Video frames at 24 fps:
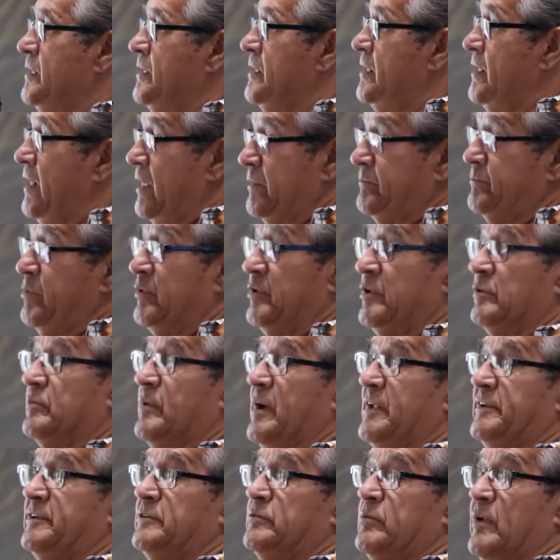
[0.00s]
And Buddha
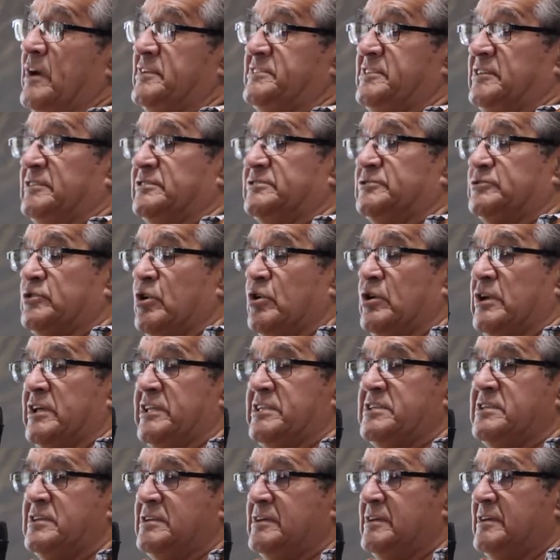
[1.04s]
Wanda Wajala's
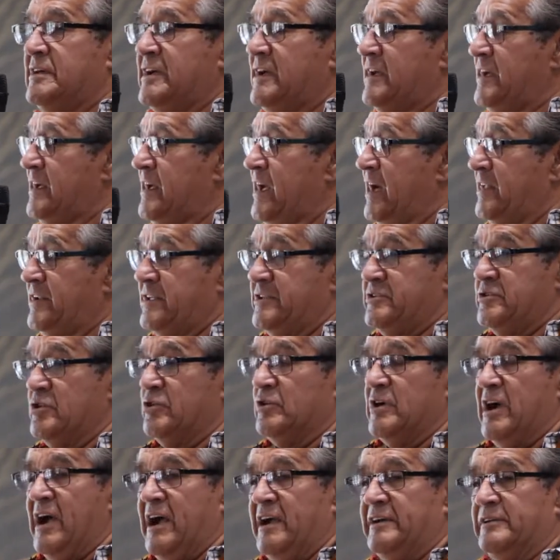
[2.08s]
calling, and the
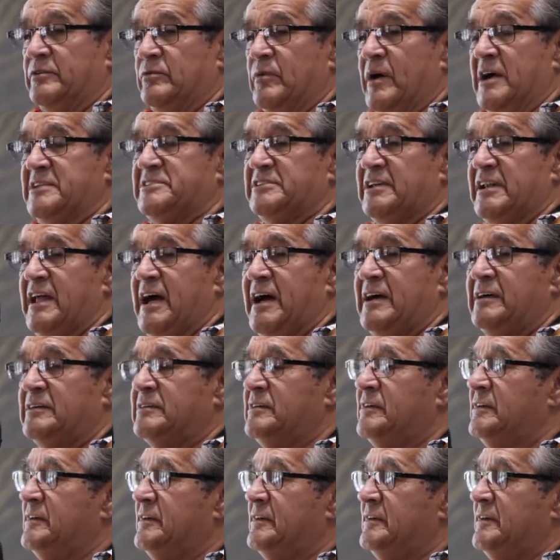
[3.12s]
Nyunga and the Wajala,
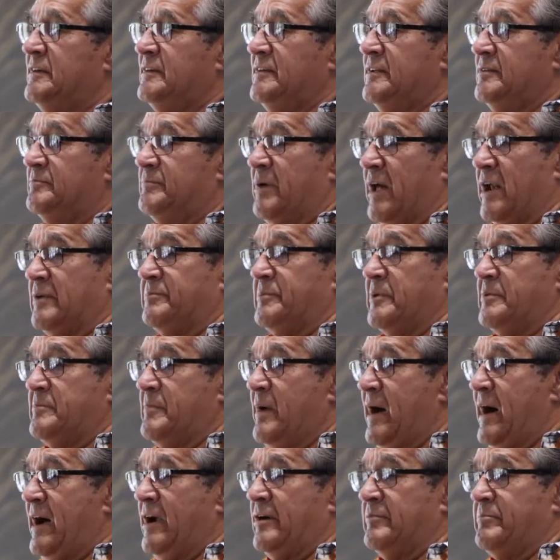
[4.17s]
Balapan
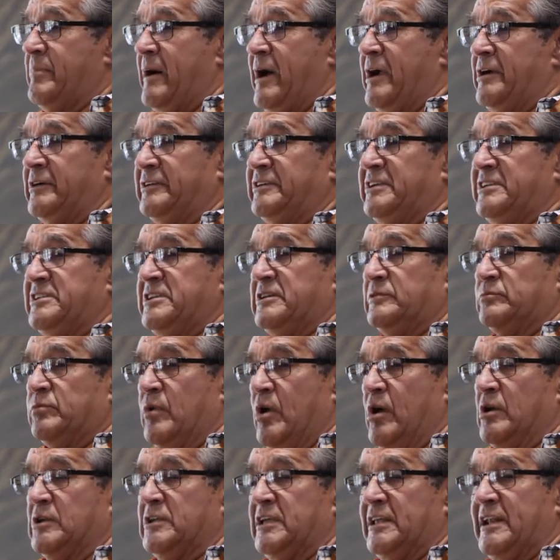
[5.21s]
Mar Baranging at
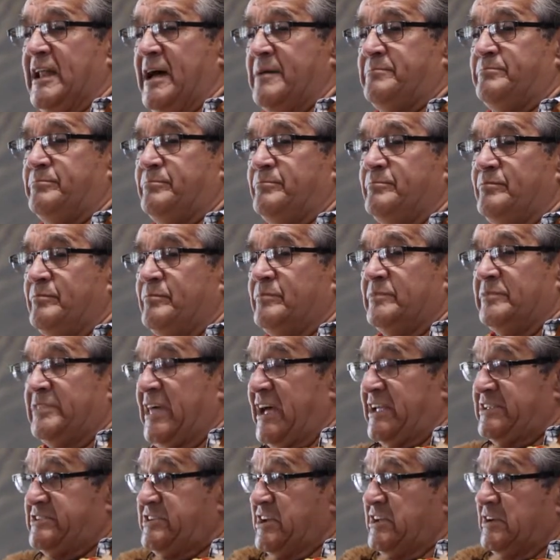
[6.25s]
Waljalap, they
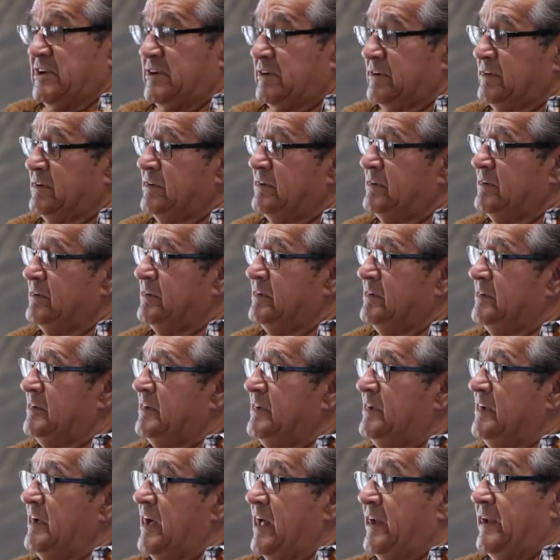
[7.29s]
Jinnung,
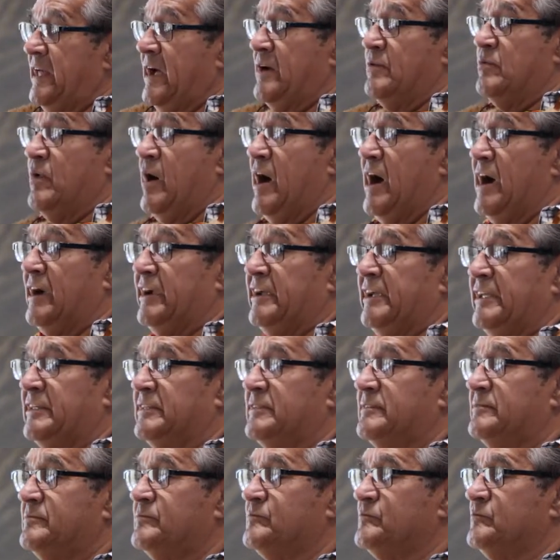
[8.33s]
and they Wanging.
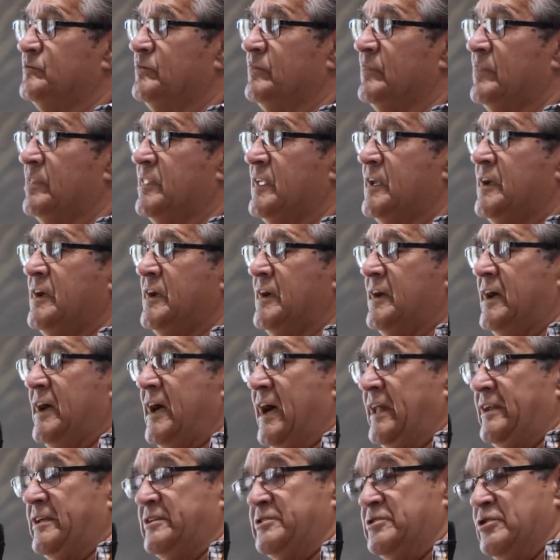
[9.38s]

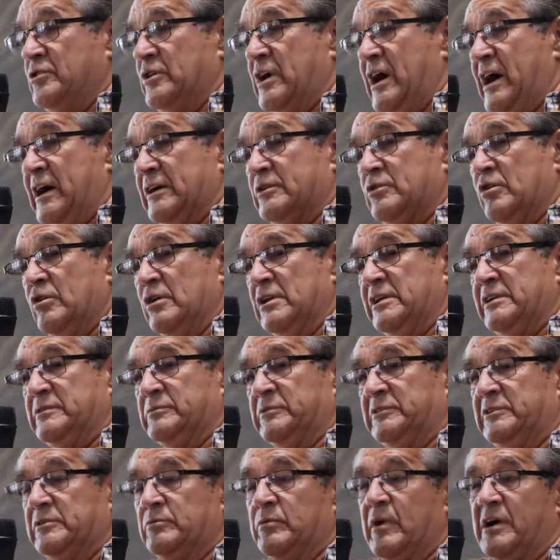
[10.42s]
And the Nyunga calling with
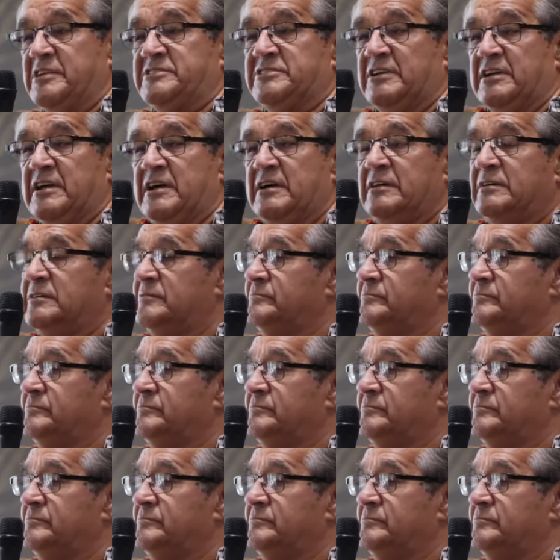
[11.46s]
the Wajala,